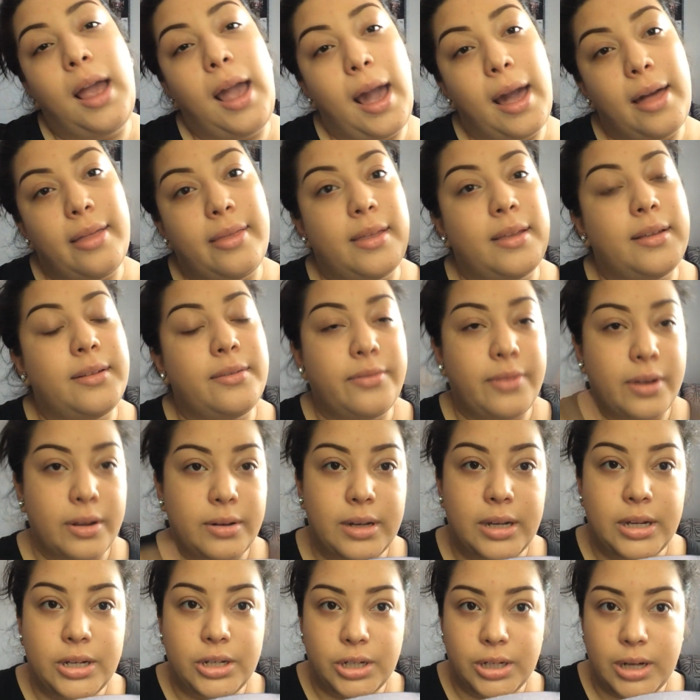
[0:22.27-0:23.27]
and then
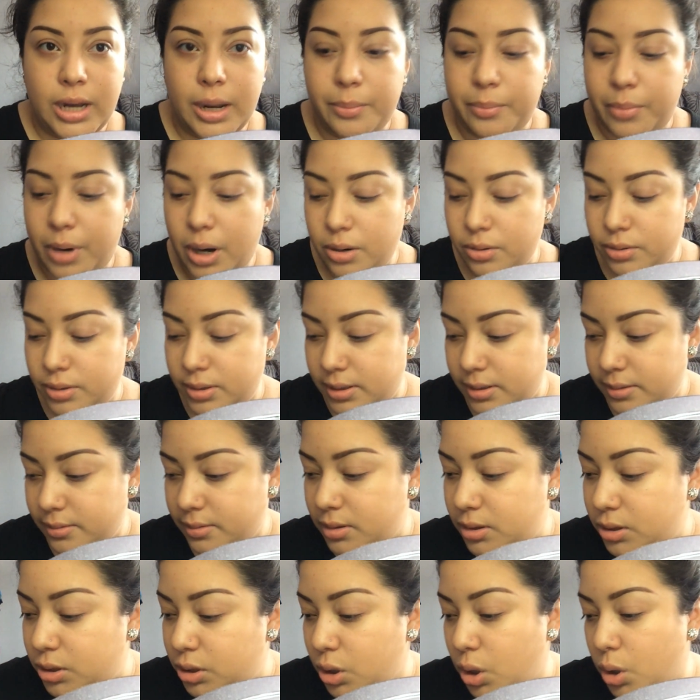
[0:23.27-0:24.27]
foundation and brows.
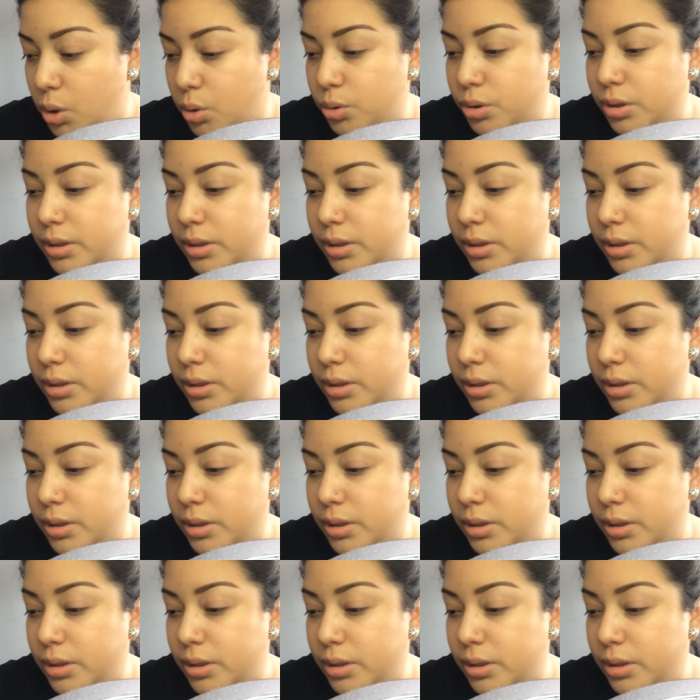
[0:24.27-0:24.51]
So